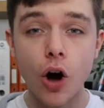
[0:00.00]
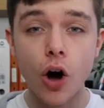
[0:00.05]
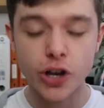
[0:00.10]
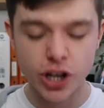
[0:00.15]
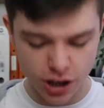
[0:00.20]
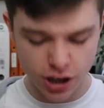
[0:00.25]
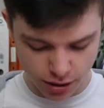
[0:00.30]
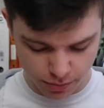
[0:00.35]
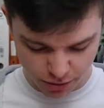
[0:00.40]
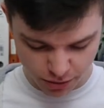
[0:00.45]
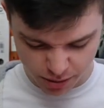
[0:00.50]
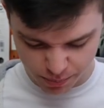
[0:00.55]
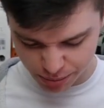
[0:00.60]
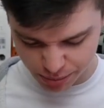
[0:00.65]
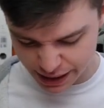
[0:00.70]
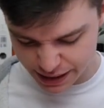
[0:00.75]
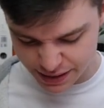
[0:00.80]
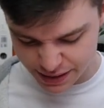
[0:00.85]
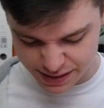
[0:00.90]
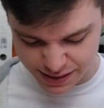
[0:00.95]
or you can
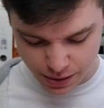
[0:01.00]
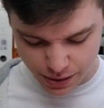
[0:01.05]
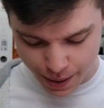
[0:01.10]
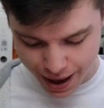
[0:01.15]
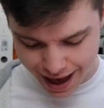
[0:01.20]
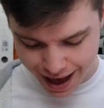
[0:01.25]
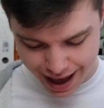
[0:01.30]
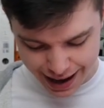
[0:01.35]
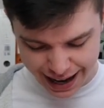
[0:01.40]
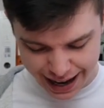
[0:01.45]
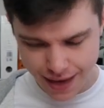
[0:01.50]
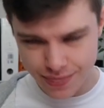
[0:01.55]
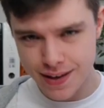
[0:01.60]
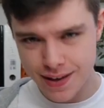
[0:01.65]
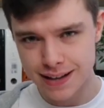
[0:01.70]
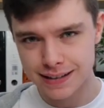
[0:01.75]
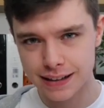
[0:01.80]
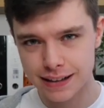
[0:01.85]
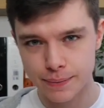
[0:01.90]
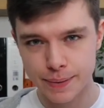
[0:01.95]
complete the square. Again,
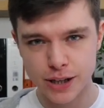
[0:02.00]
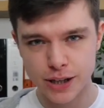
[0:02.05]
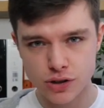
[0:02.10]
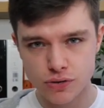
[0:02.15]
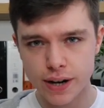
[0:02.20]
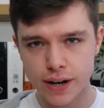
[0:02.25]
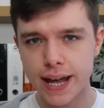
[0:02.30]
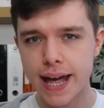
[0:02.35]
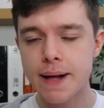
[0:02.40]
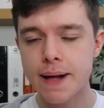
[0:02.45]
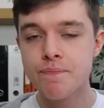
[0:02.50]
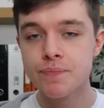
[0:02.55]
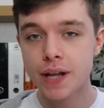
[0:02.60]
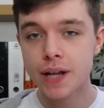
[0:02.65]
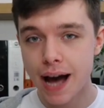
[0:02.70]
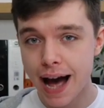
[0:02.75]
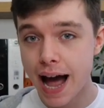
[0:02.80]
that's a little bit tricky.